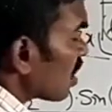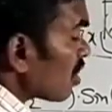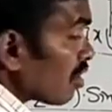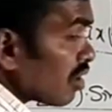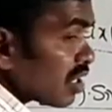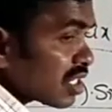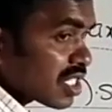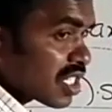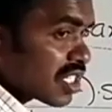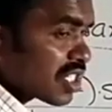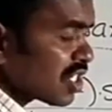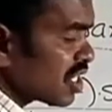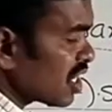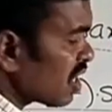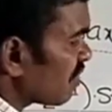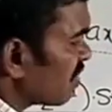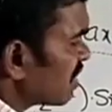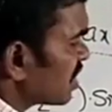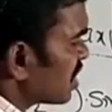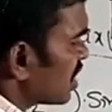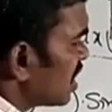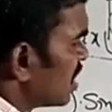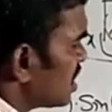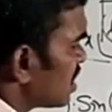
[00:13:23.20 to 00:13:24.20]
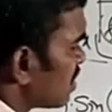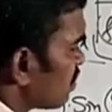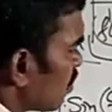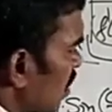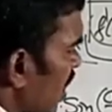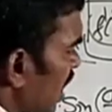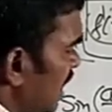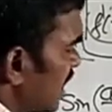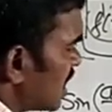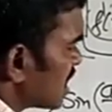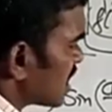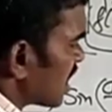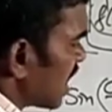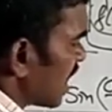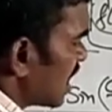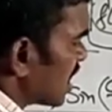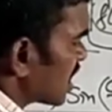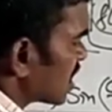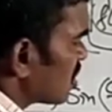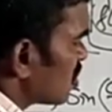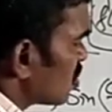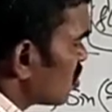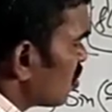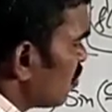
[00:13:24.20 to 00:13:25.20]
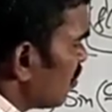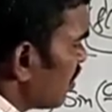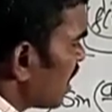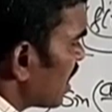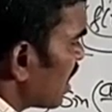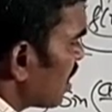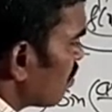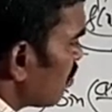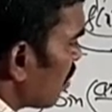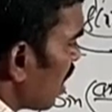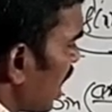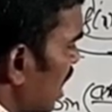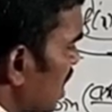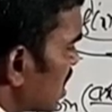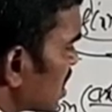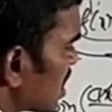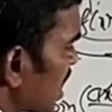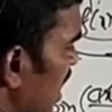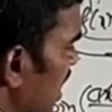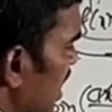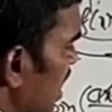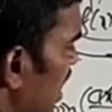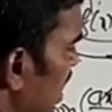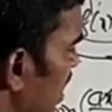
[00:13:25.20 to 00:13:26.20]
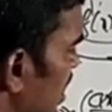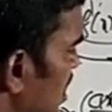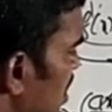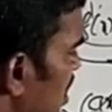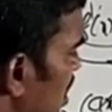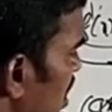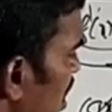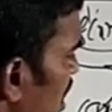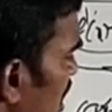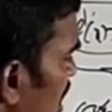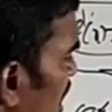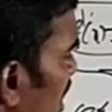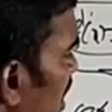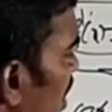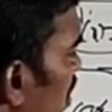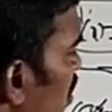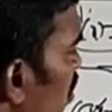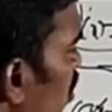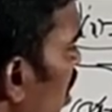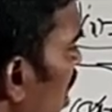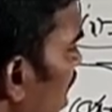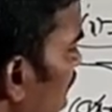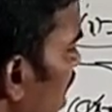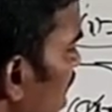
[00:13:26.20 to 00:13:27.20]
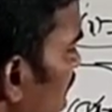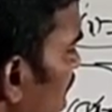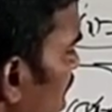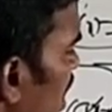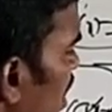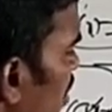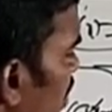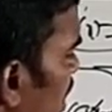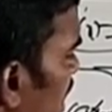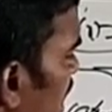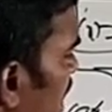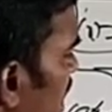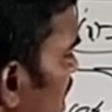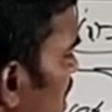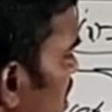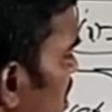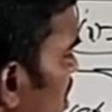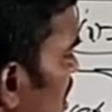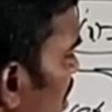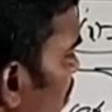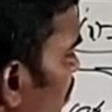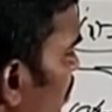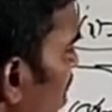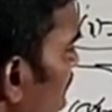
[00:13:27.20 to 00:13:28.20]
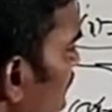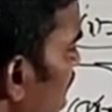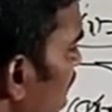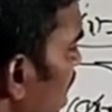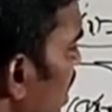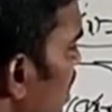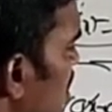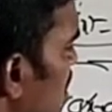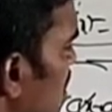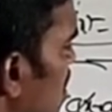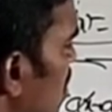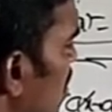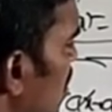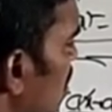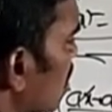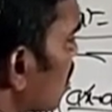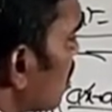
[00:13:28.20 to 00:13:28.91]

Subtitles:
cos x derivation is minus sin x. So we get minus sin ax into again d by dx of ax.